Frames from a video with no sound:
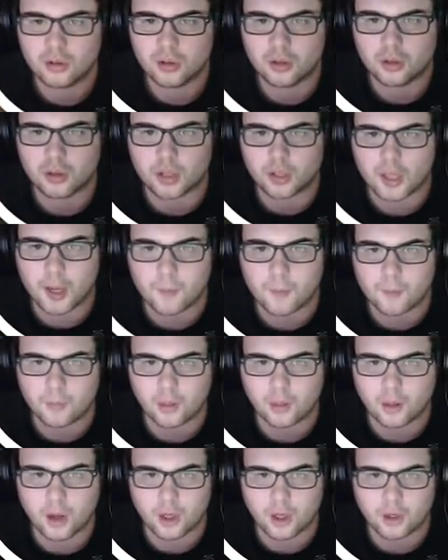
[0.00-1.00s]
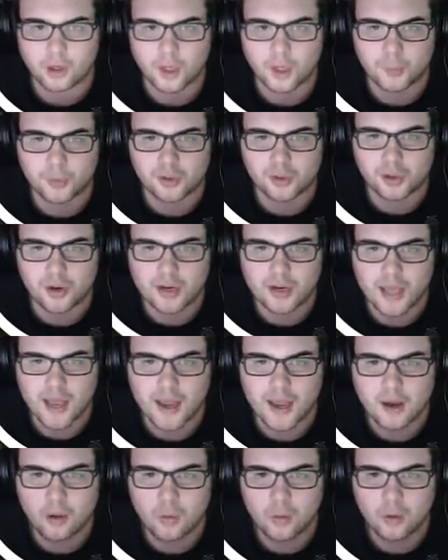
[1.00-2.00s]
Yep, locker numbers are
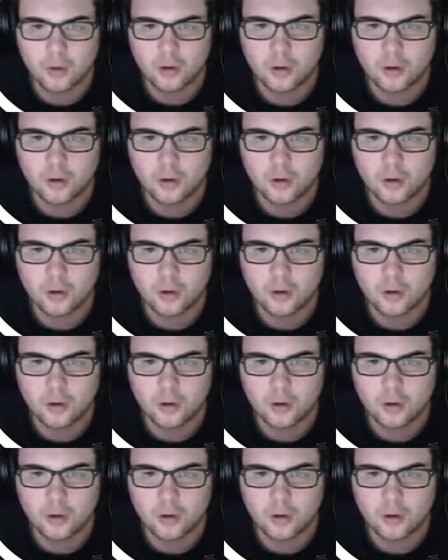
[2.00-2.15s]
now